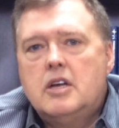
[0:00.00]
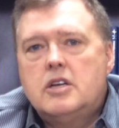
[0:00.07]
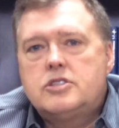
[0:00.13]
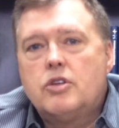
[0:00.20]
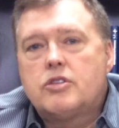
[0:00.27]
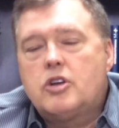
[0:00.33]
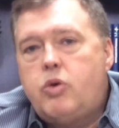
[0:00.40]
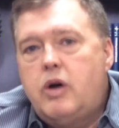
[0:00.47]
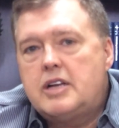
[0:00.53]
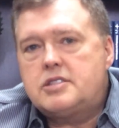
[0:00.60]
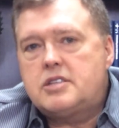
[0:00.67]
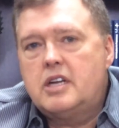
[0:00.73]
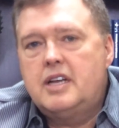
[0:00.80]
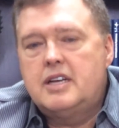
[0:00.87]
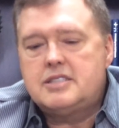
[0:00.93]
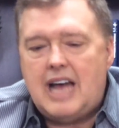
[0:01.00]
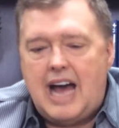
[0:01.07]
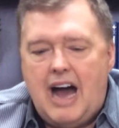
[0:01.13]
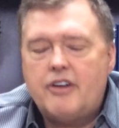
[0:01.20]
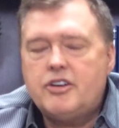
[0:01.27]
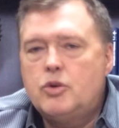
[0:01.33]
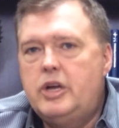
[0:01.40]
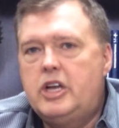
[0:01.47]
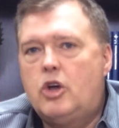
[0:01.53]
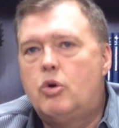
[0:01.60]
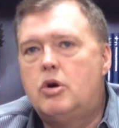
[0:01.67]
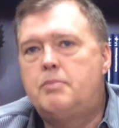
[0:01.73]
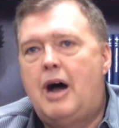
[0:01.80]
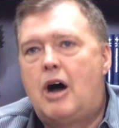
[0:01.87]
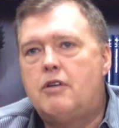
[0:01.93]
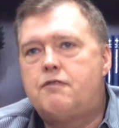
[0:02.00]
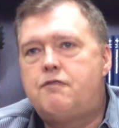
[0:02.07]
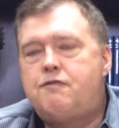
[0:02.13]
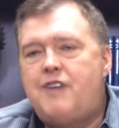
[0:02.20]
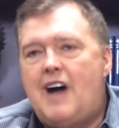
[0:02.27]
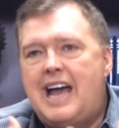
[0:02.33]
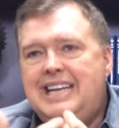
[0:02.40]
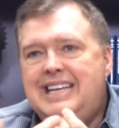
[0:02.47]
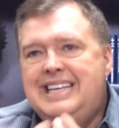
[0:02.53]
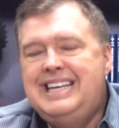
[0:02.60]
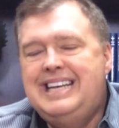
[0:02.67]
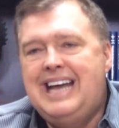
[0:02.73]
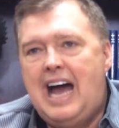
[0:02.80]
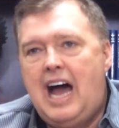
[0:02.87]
So the question is, how do we go about finding